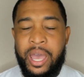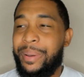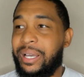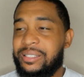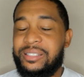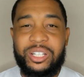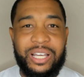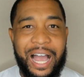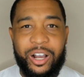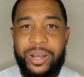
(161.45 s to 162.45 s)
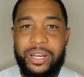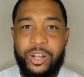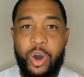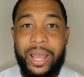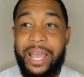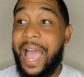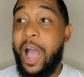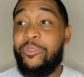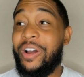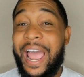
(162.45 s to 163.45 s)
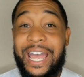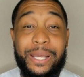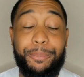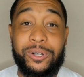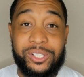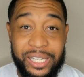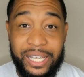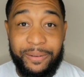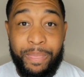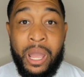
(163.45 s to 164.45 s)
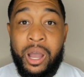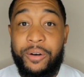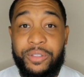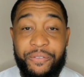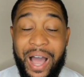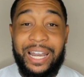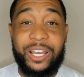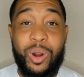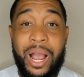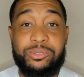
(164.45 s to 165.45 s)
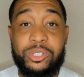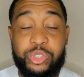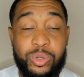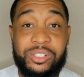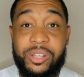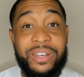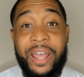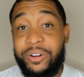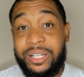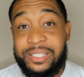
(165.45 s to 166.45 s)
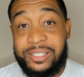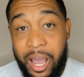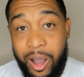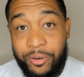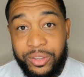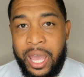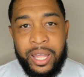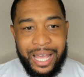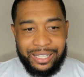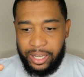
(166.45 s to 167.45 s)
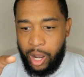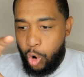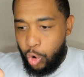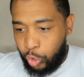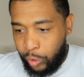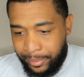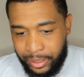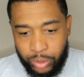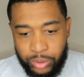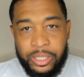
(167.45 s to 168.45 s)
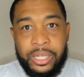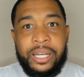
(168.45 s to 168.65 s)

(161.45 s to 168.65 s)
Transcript: Because in Chicago, Illinois, over 80% of the violent crimes or shooting stuff never get solved. That's a whole criminal